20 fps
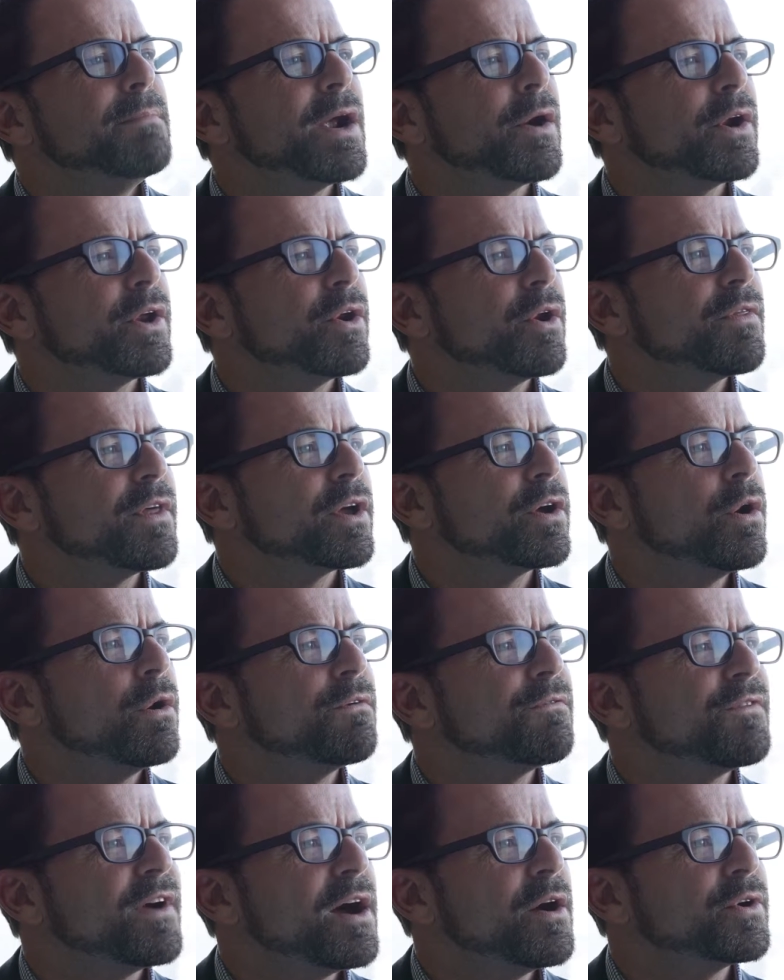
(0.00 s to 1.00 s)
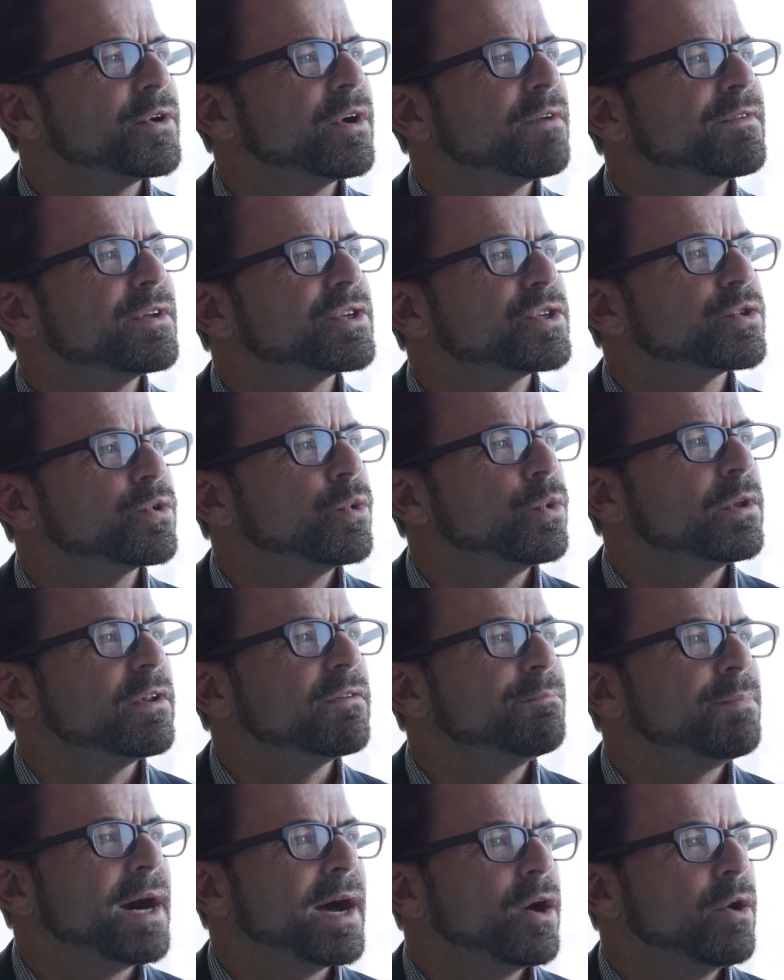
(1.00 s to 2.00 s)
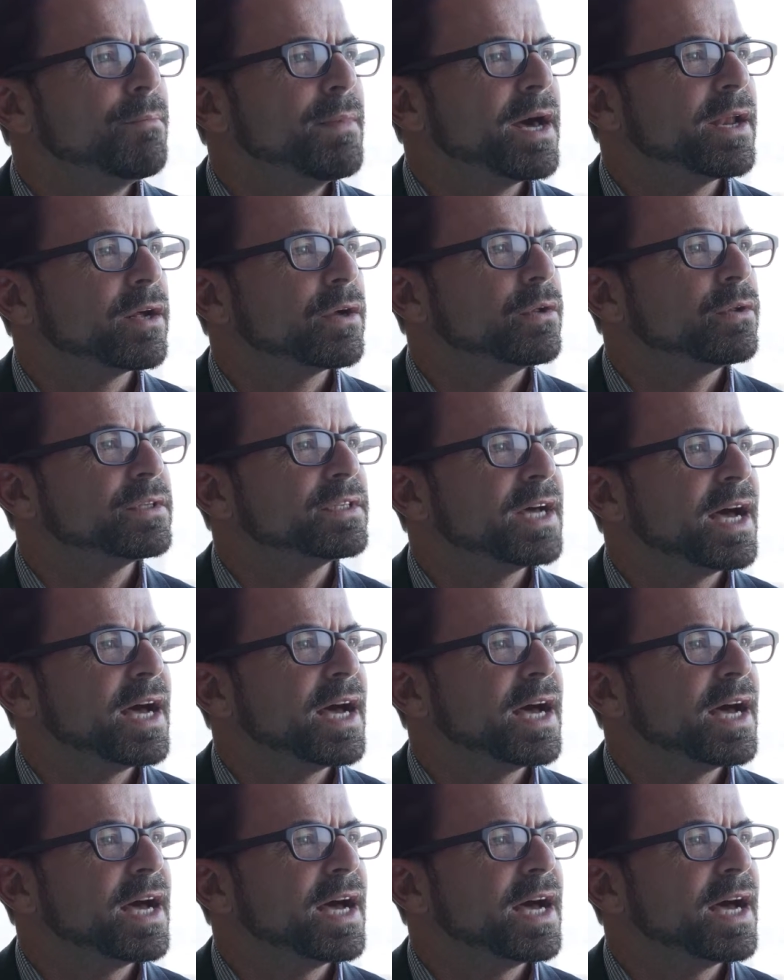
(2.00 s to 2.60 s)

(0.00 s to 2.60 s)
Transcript: Mary, you're the co-founder of the School of Biomedical